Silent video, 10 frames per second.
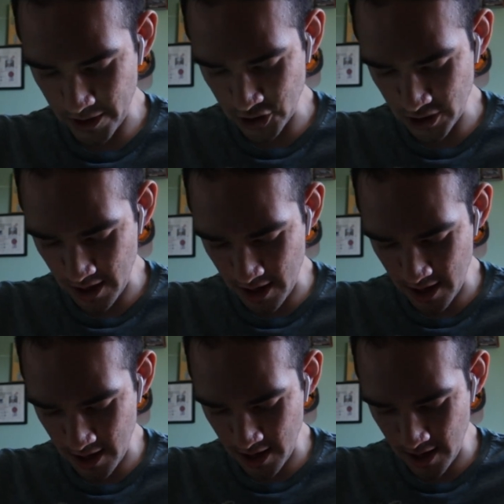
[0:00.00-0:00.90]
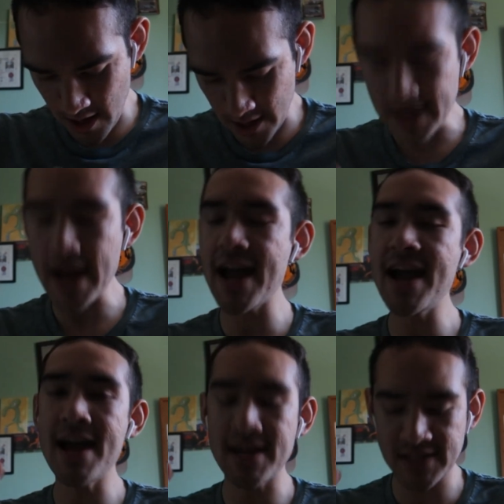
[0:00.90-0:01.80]
great shot.
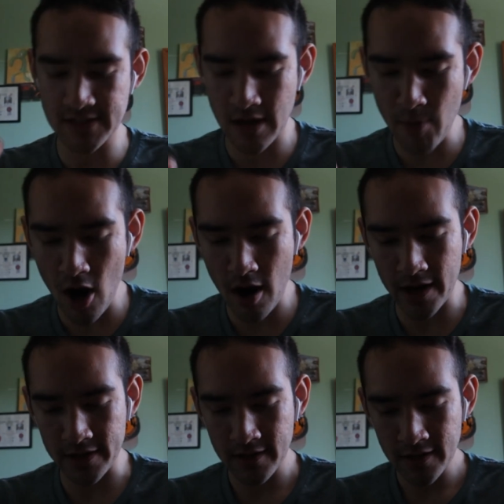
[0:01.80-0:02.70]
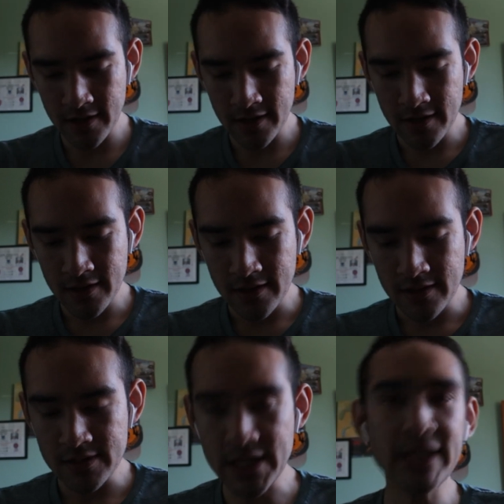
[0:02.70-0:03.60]
Yes. Come on.
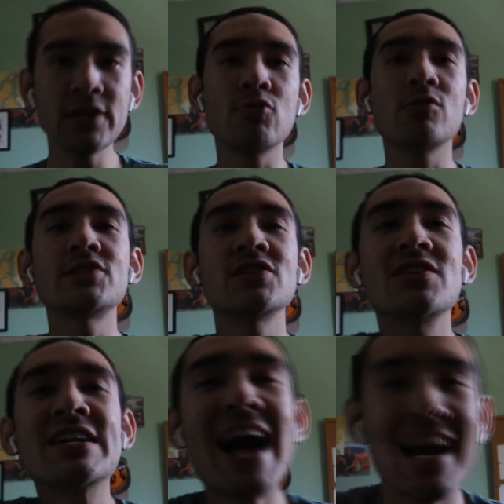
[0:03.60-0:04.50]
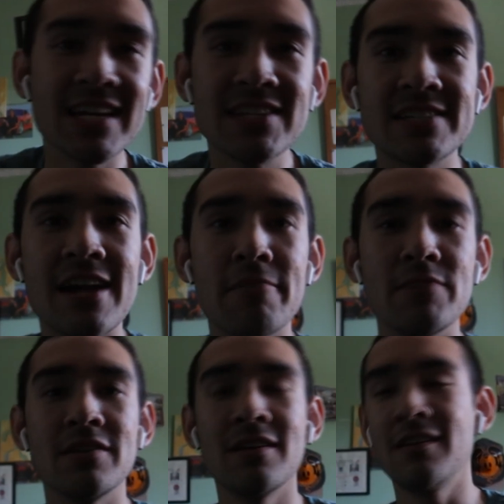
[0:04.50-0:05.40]
Technical glitches are not going to stop me.